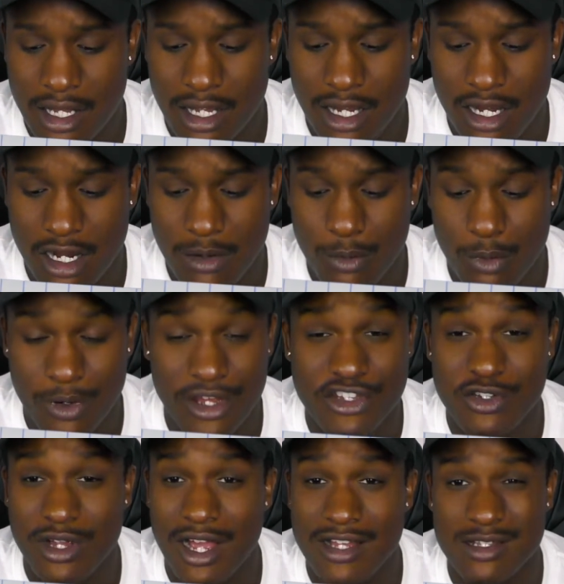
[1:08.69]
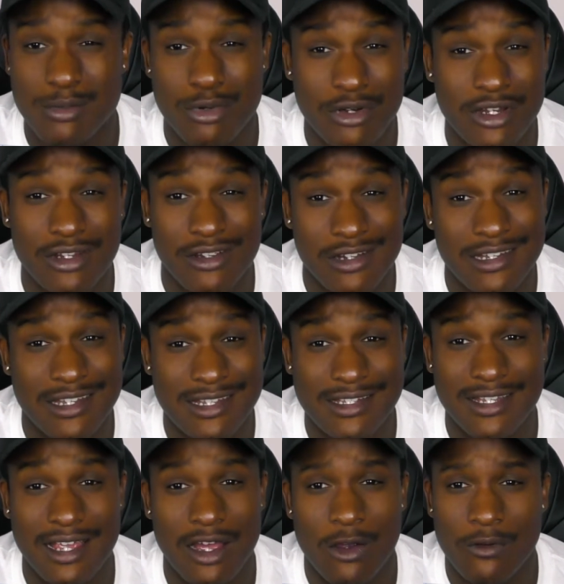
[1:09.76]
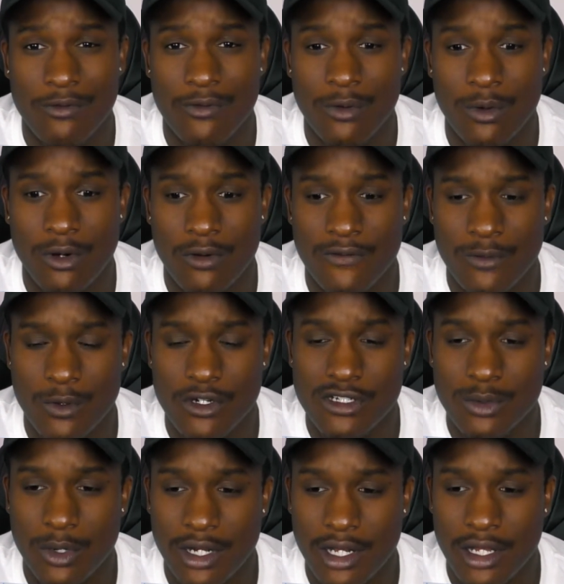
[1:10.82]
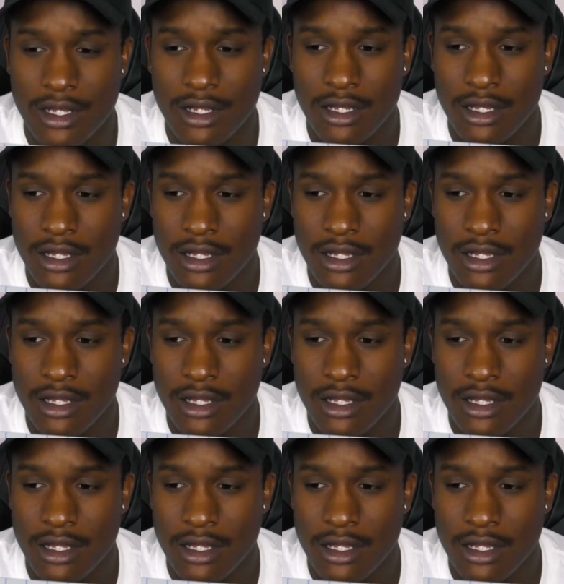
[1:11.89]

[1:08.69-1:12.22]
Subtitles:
We'll get you guys a pretty good discount for 420.